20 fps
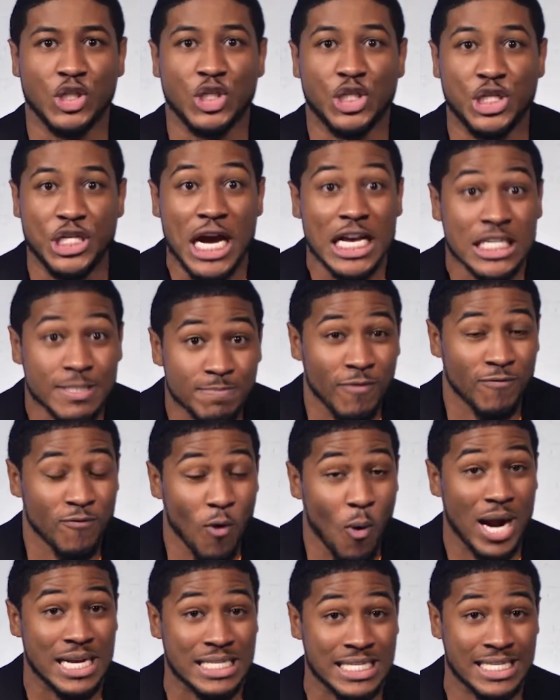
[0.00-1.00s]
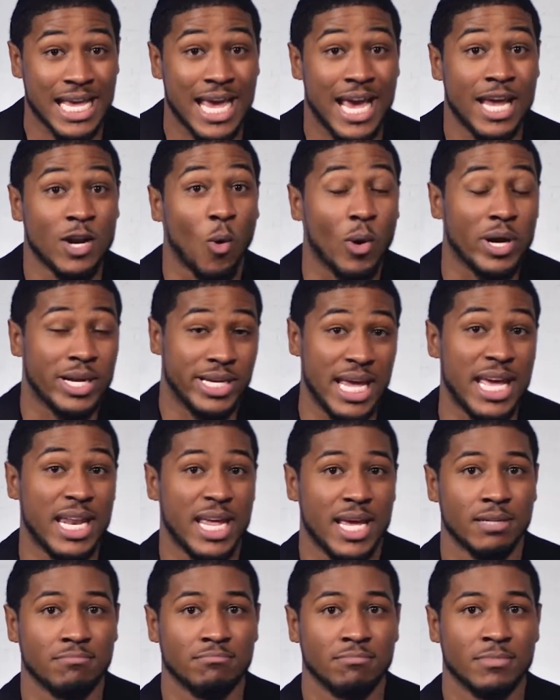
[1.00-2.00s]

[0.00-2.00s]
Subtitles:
just before I said or did it?